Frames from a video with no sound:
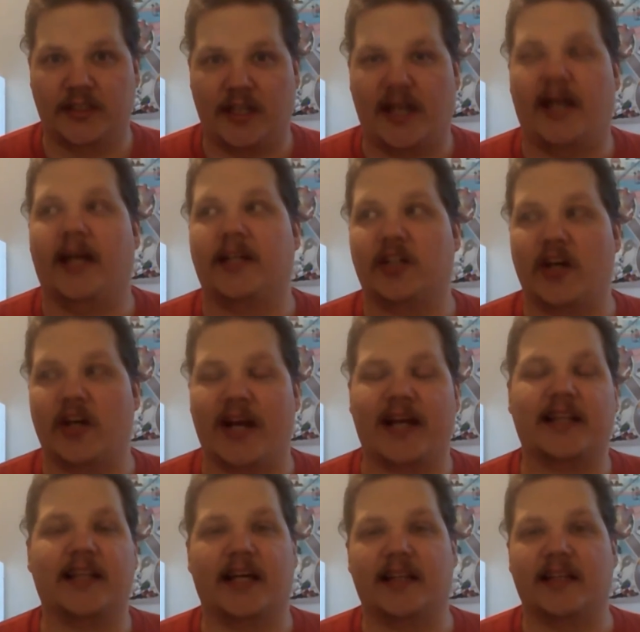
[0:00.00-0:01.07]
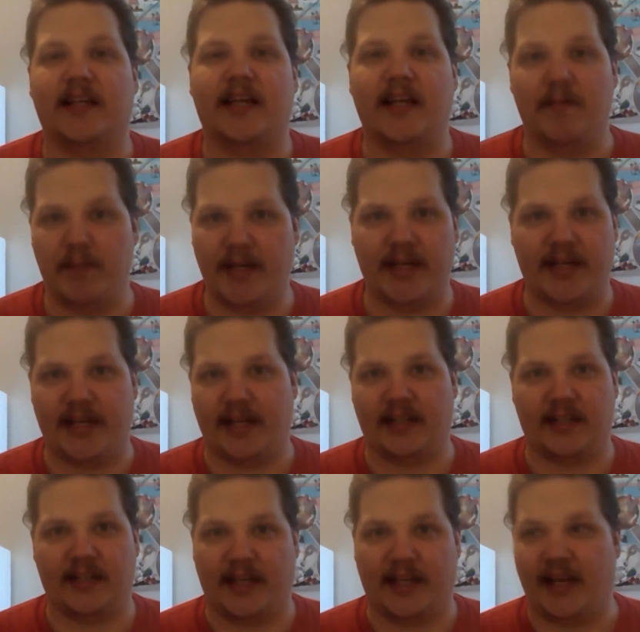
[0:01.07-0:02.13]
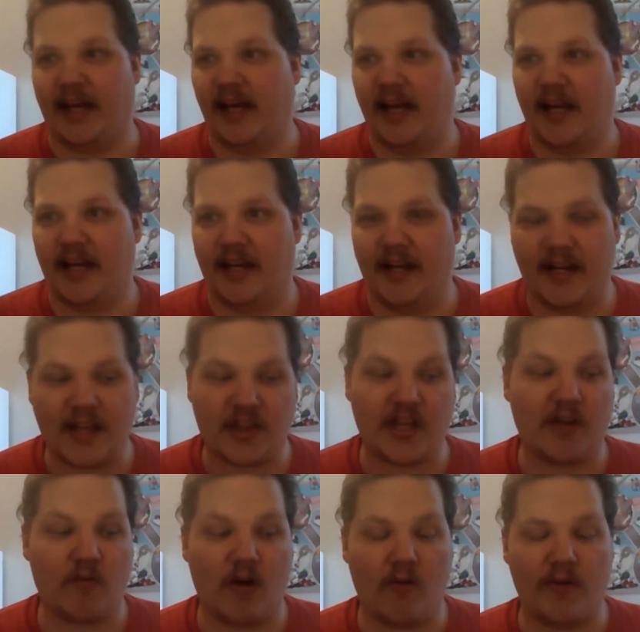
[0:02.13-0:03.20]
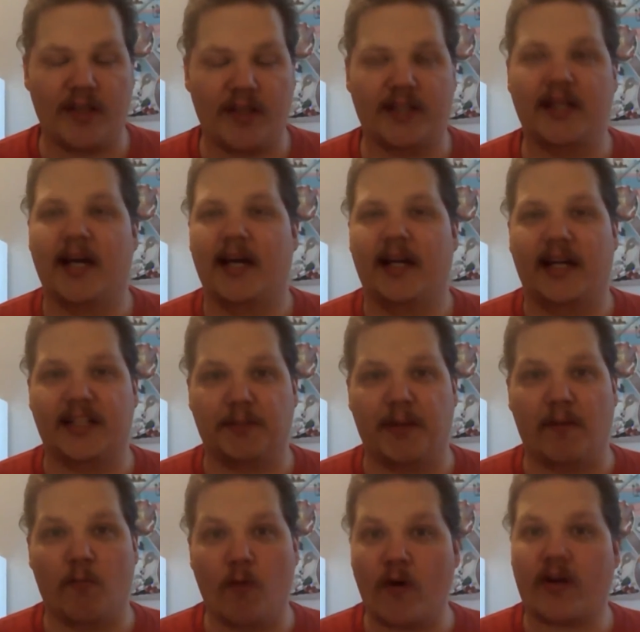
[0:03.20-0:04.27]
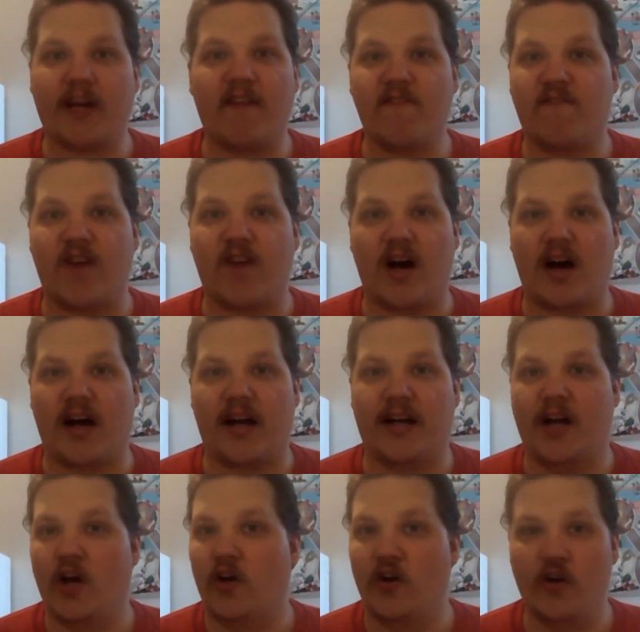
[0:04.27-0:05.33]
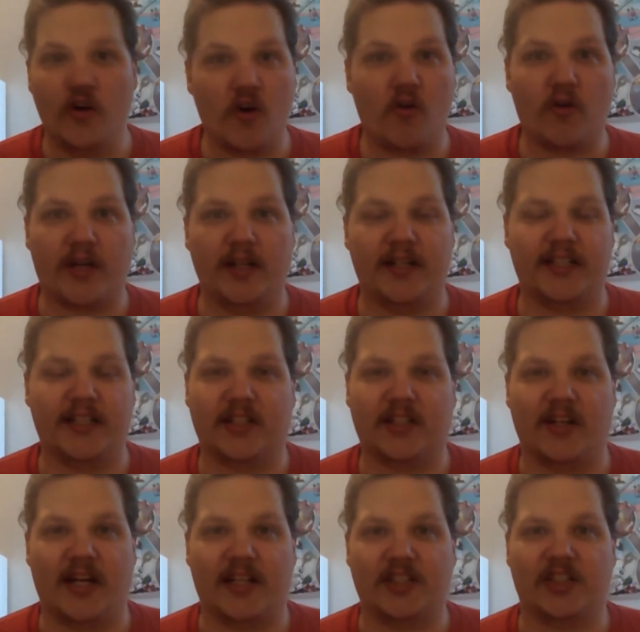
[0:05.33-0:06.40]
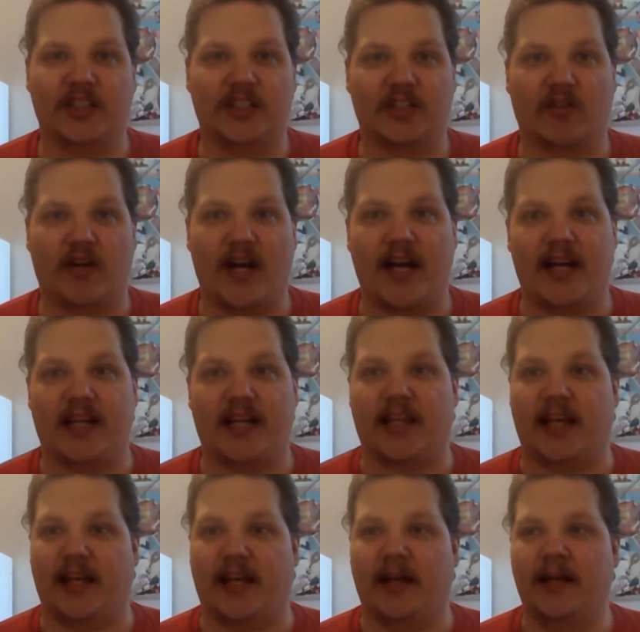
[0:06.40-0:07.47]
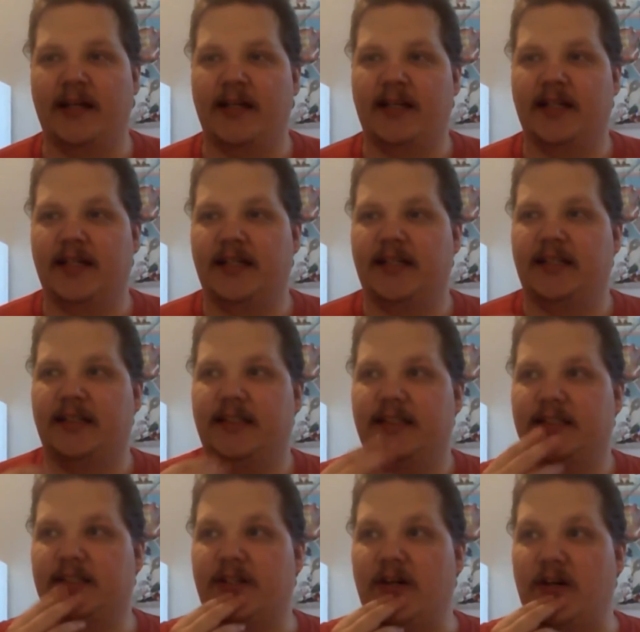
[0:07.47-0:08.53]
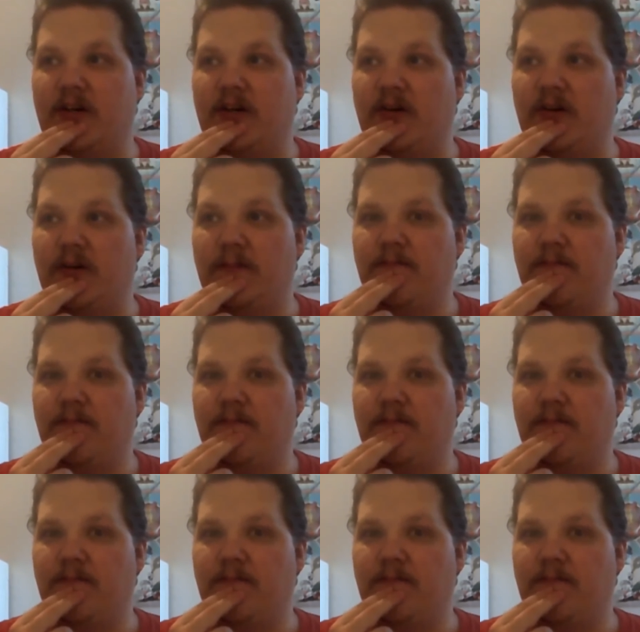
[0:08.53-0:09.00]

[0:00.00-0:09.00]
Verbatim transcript: It connected immediately. Nothing wrong with it. It's been working fine. No disconnections or anything. So,